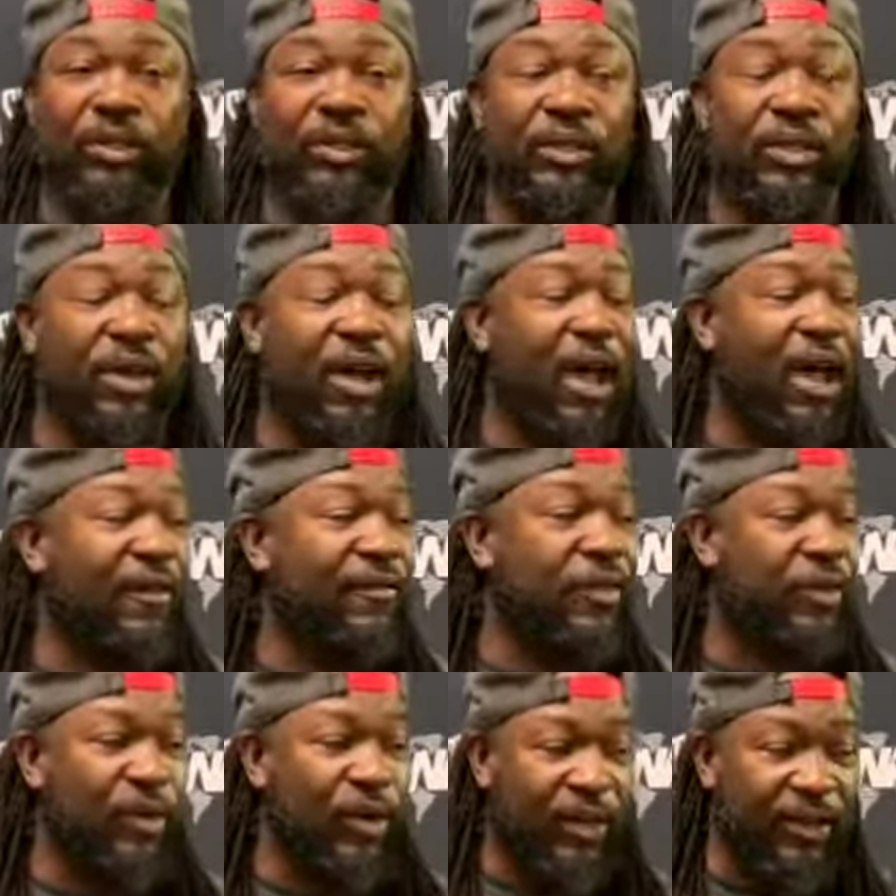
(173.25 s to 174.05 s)
You know, however
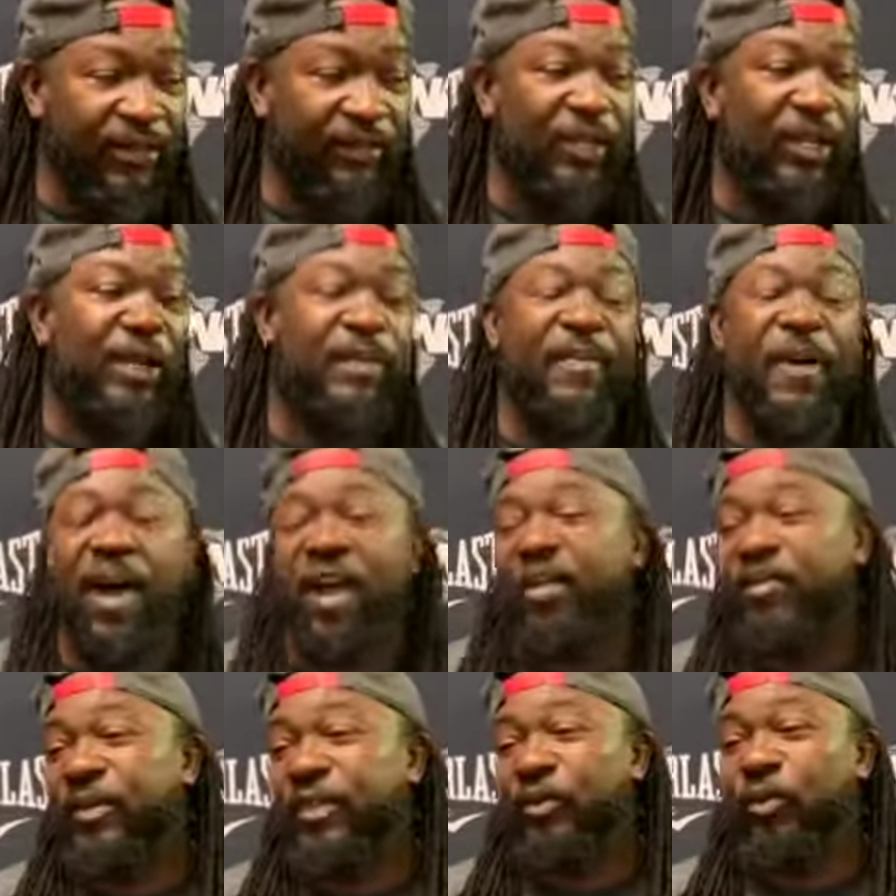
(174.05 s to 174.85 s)
you want to feel about
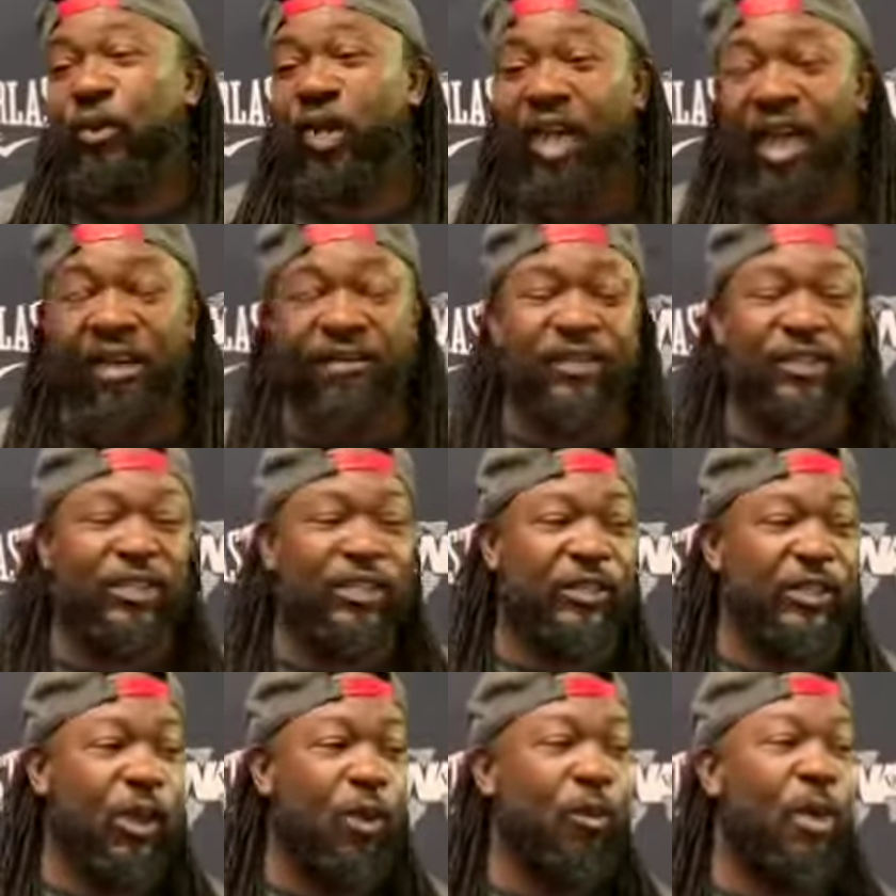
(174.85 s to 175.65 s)
him is whatever. You
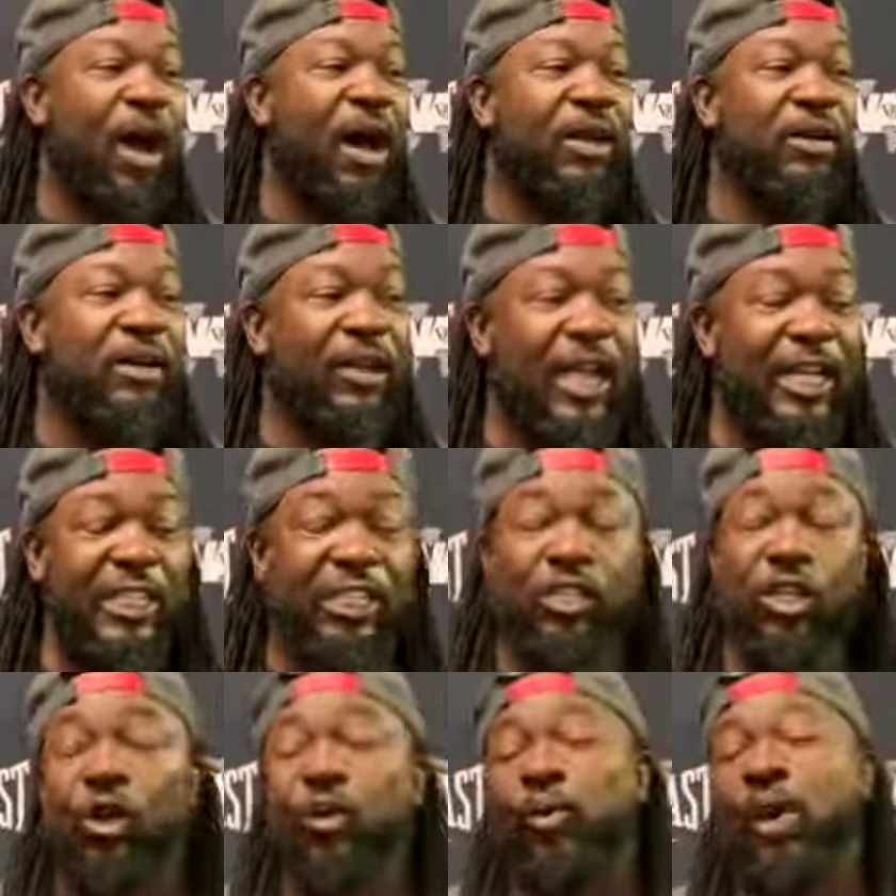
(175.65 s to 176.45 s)
know, Wilder, I
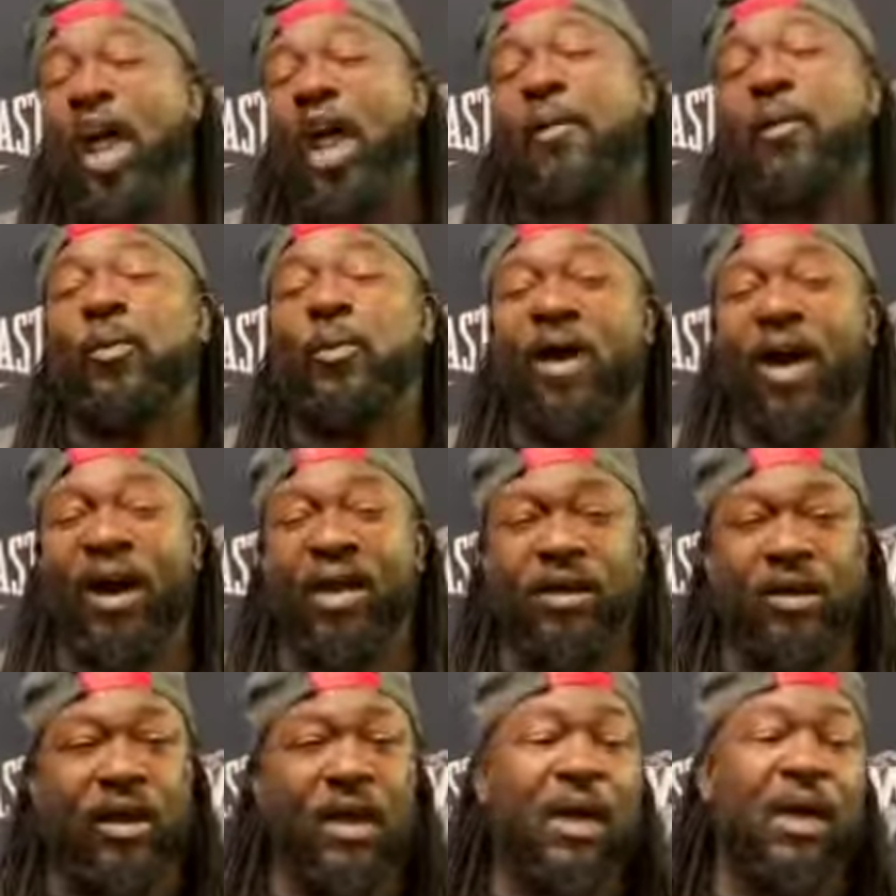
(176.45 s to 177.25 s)
still ride with
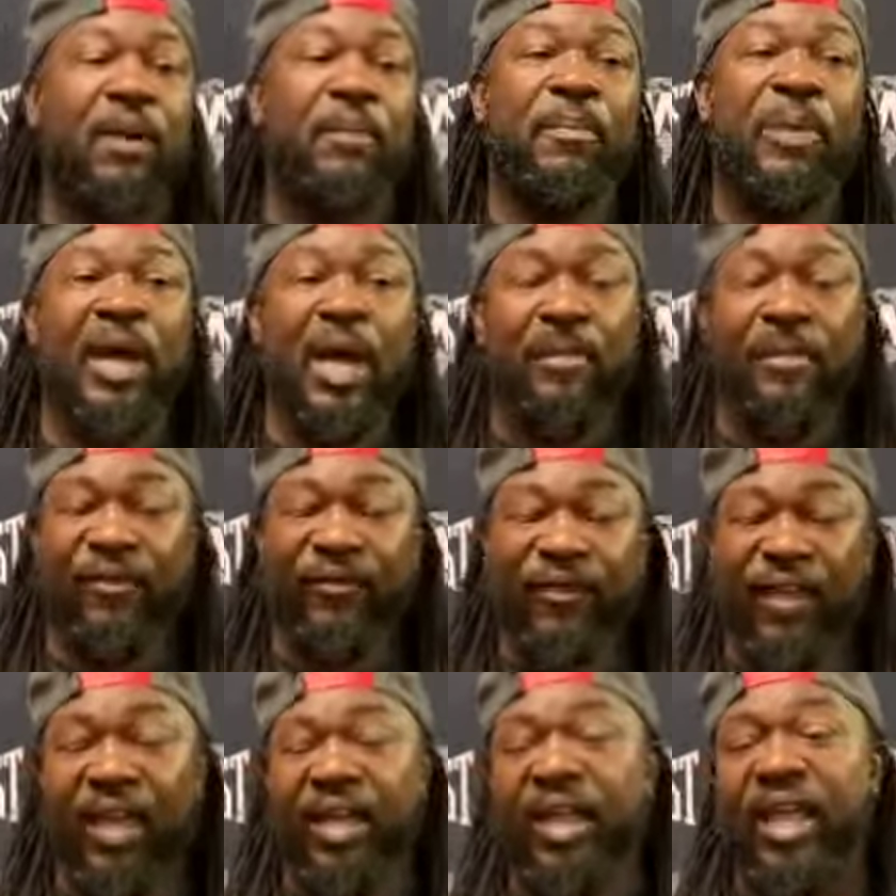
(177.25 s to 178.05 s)
Wilder, but I'm a
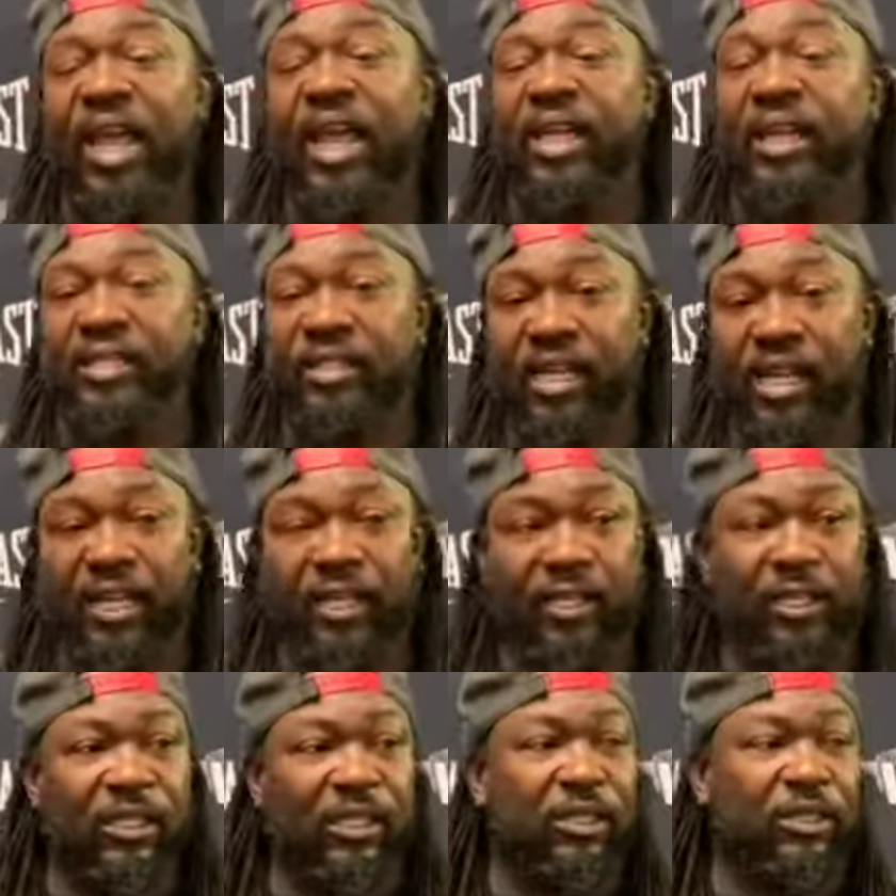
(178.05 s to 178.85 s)
fan of AJ
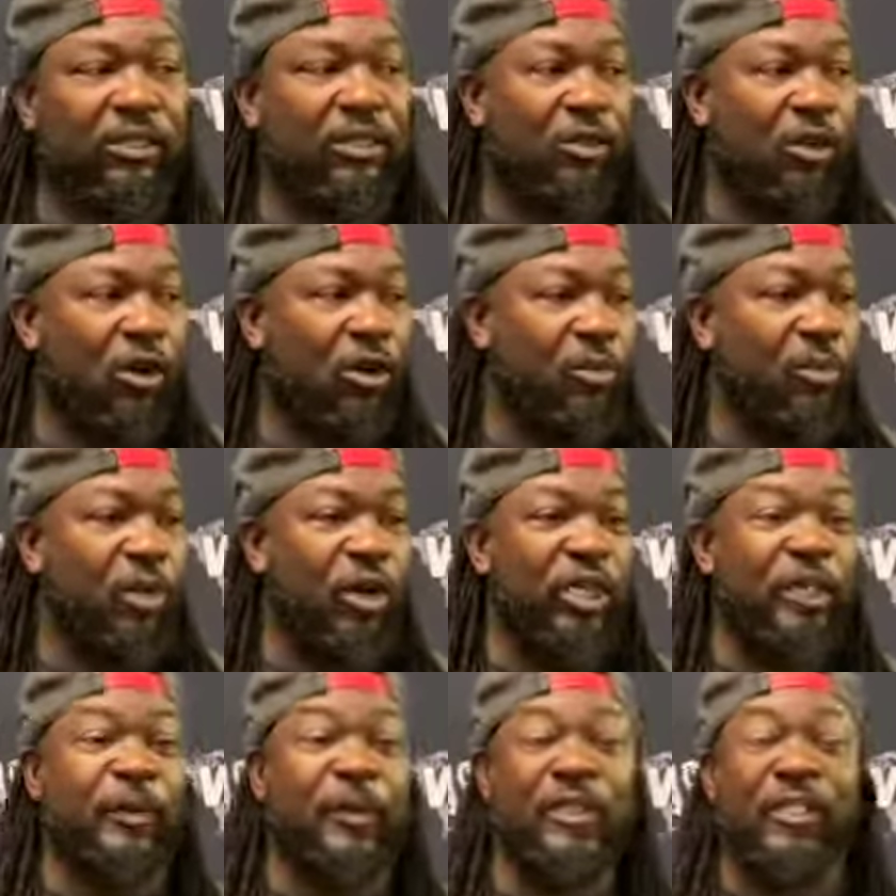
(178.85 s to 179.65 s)
because old boy
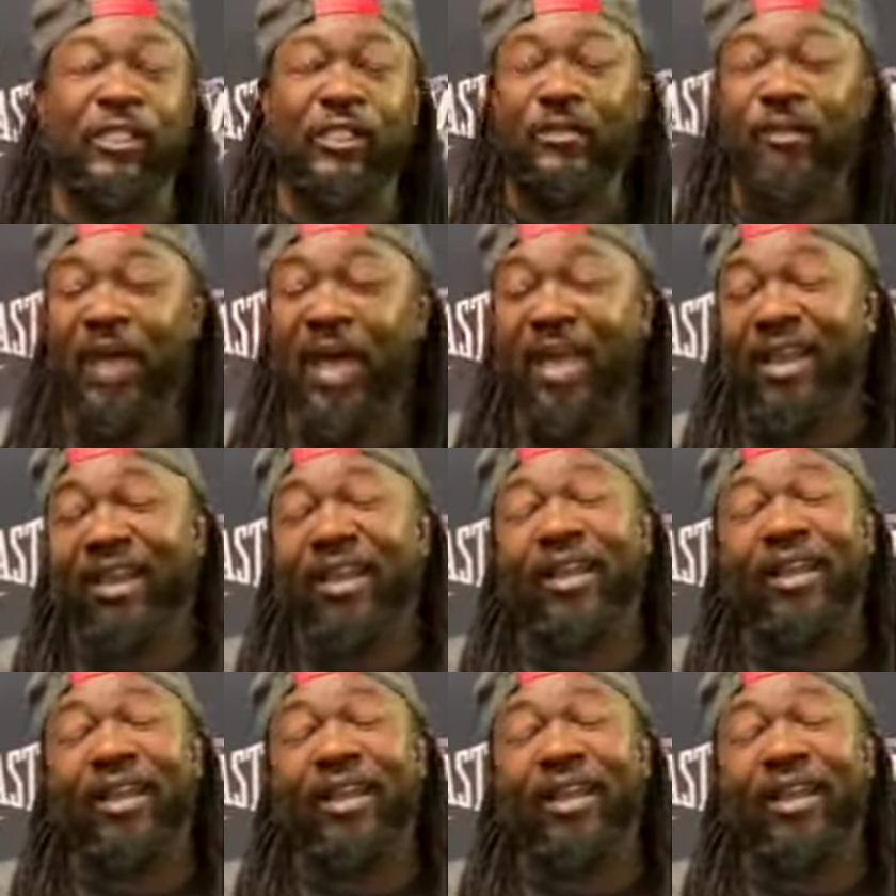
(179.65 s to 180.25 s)
speaks his mind.